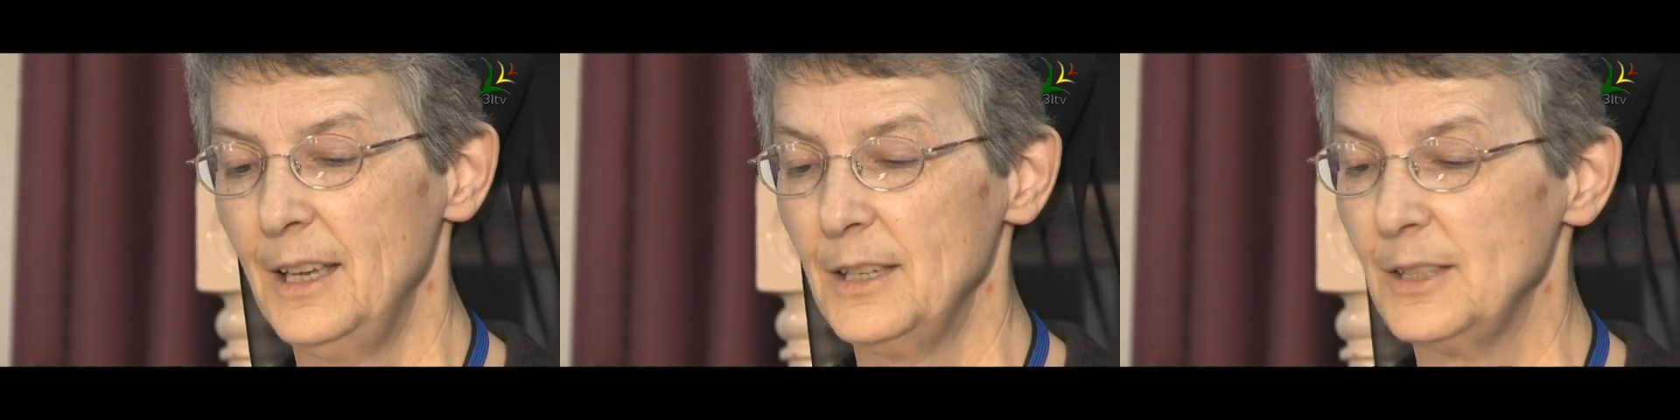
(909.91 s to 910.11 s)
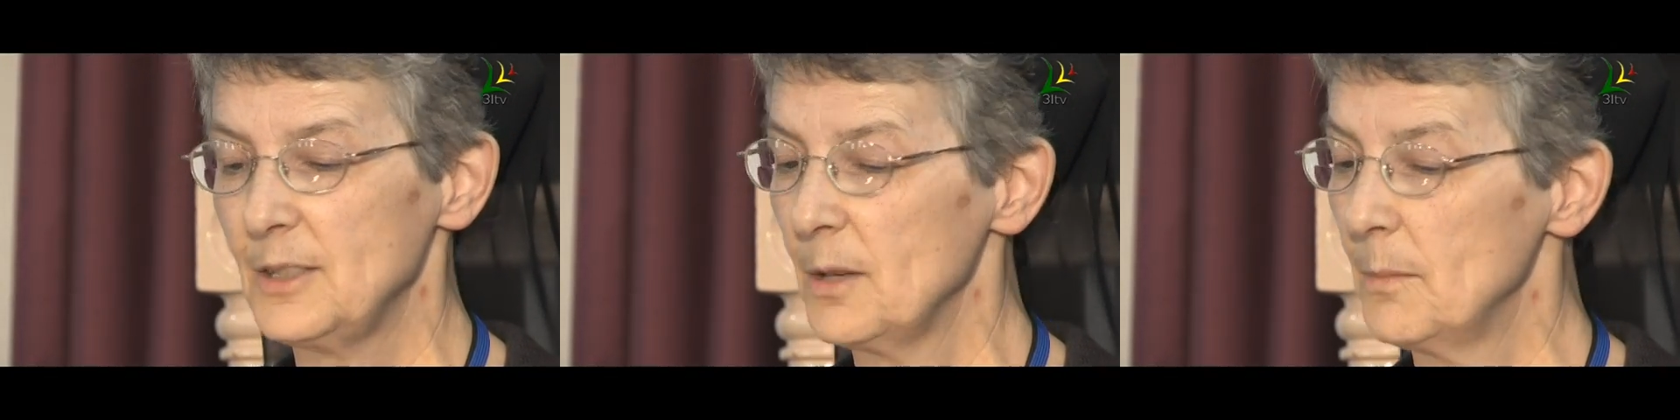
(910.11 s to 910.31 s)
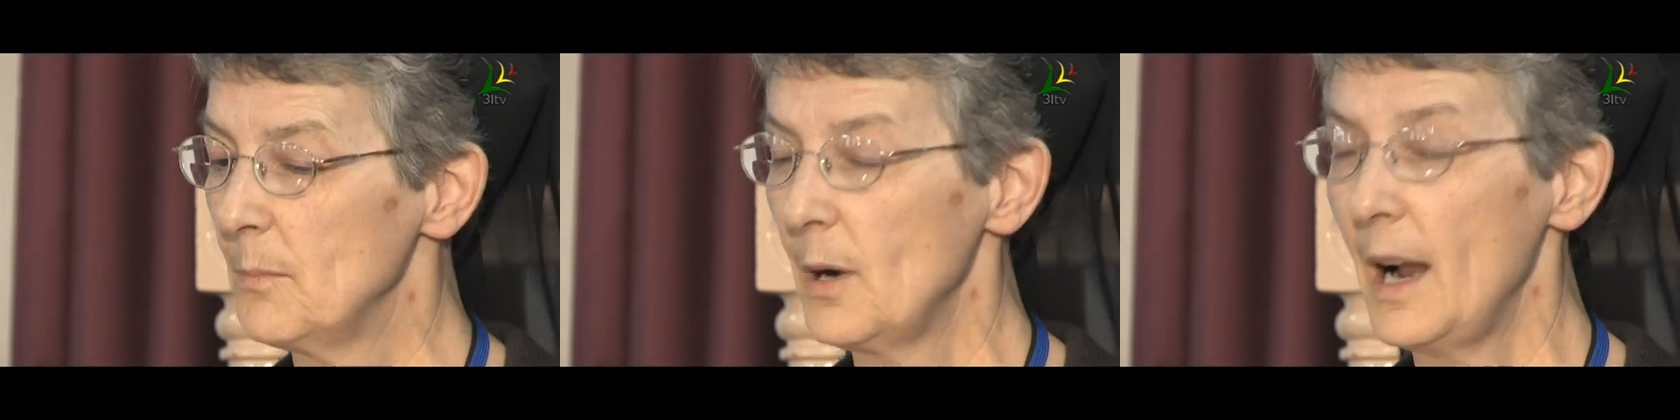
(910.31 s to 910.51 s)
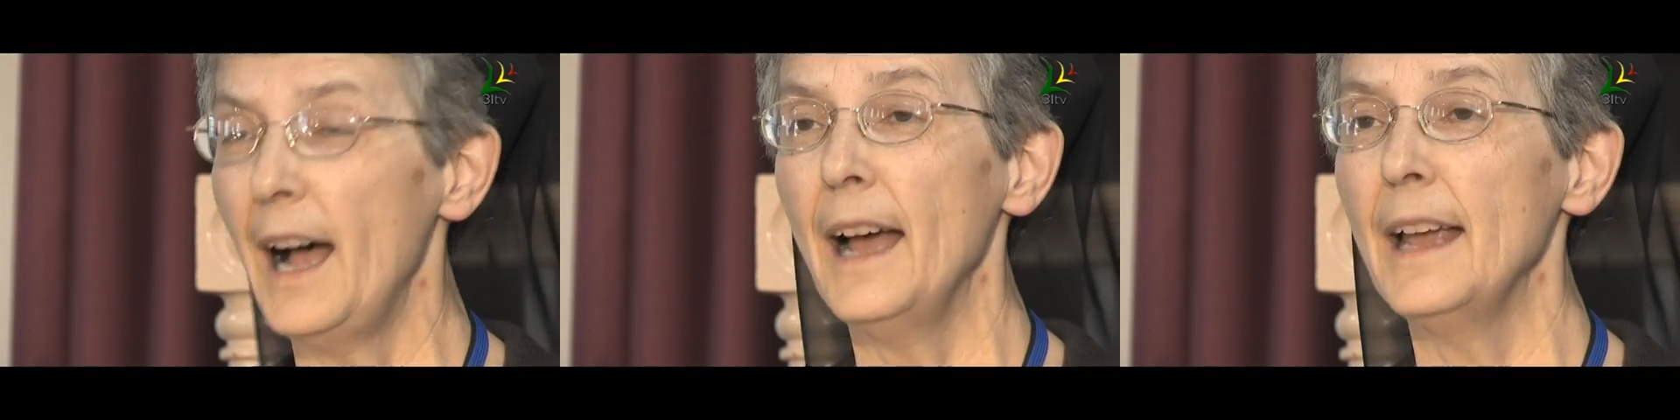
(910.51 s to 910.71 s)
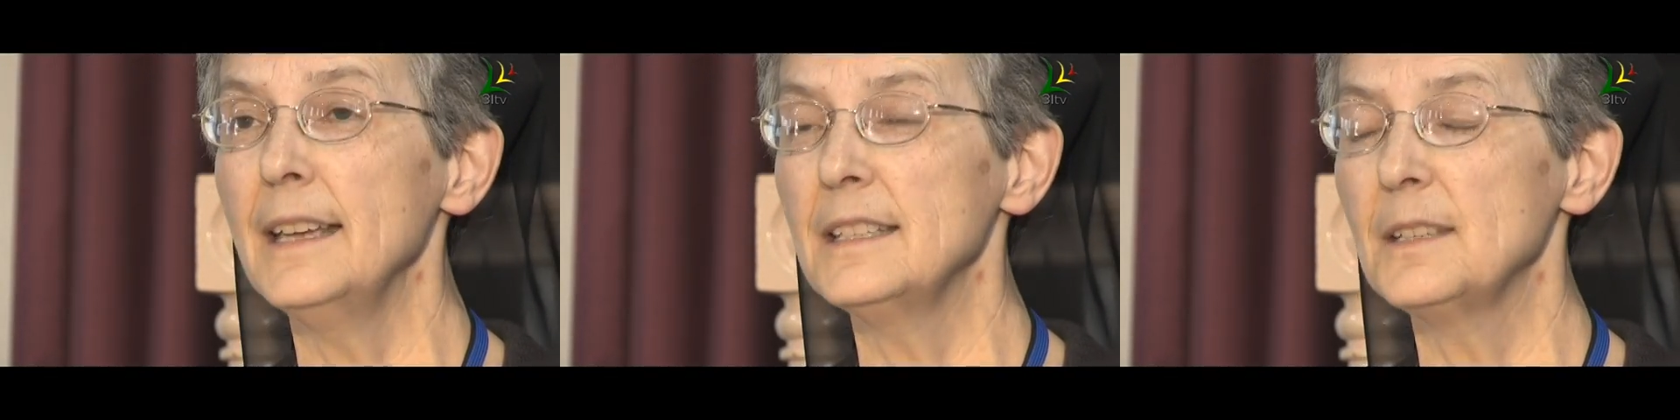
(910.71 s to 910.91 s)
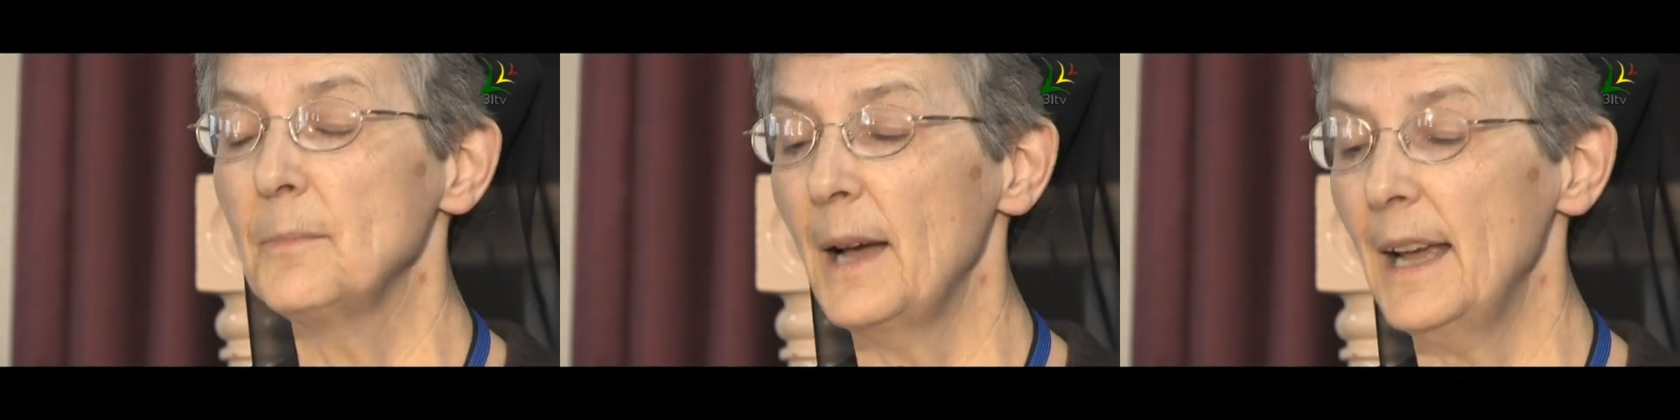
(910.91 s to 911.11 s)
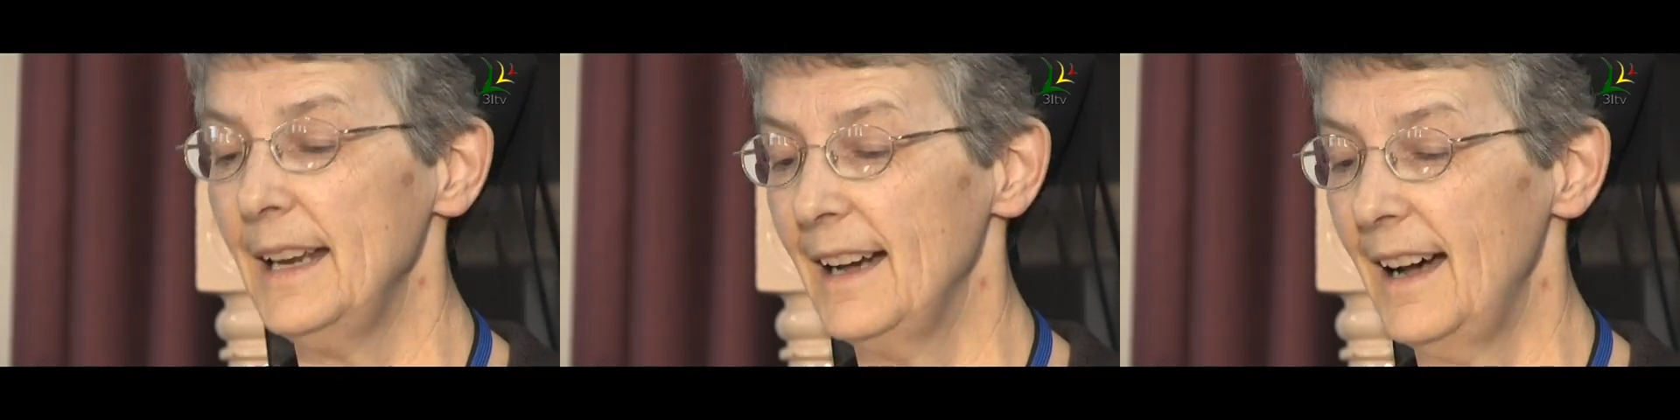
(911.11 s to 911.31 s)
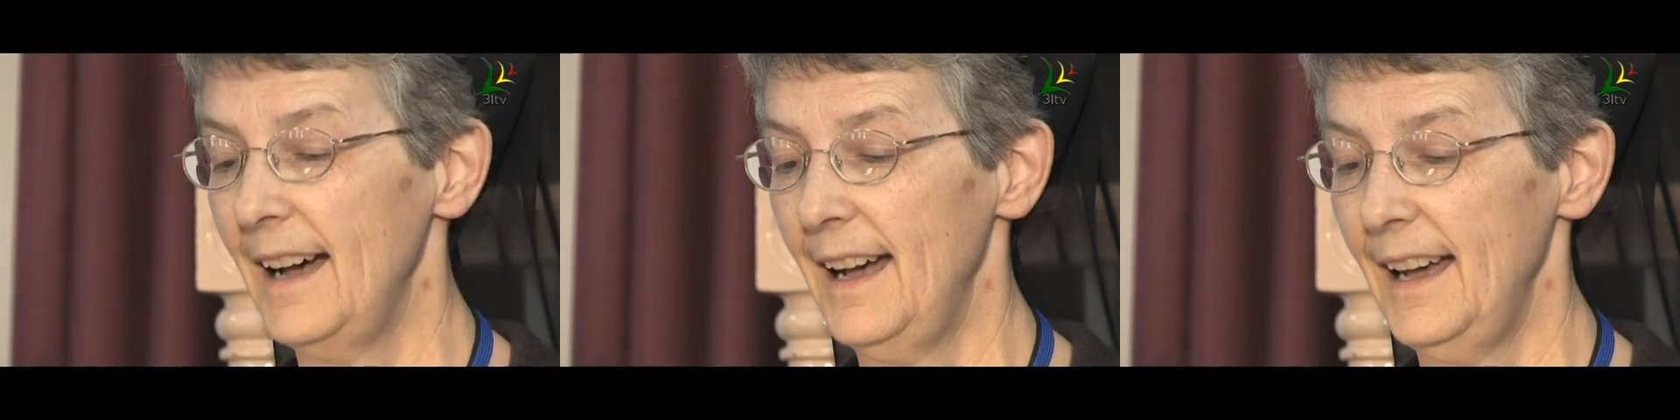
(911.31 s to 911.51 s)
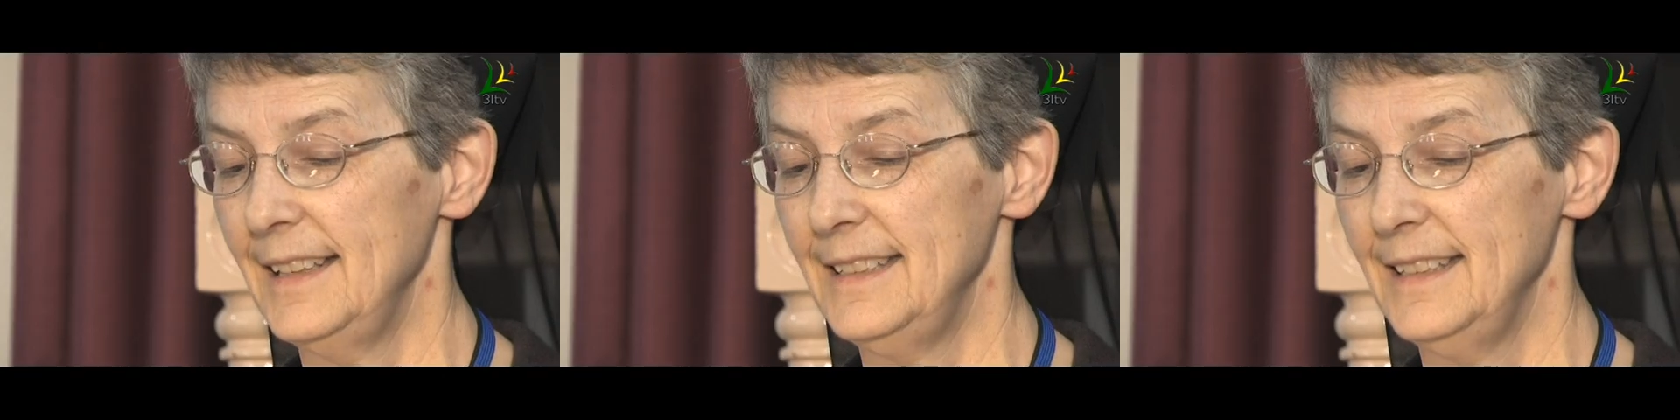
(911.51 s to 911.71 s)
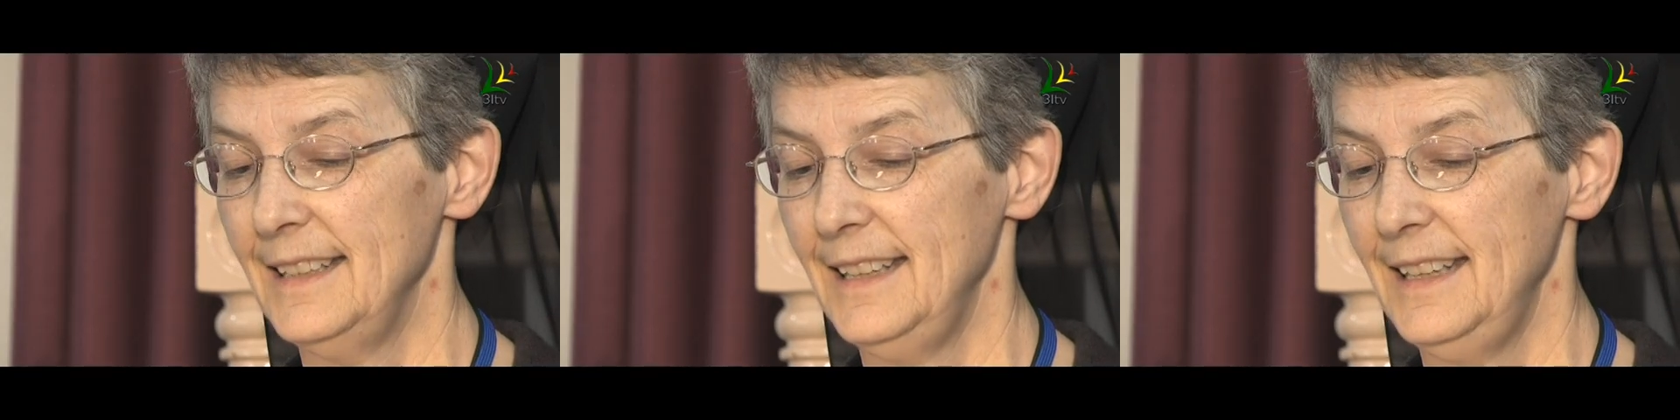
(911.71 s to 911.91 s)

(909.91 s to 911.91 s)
surprised by God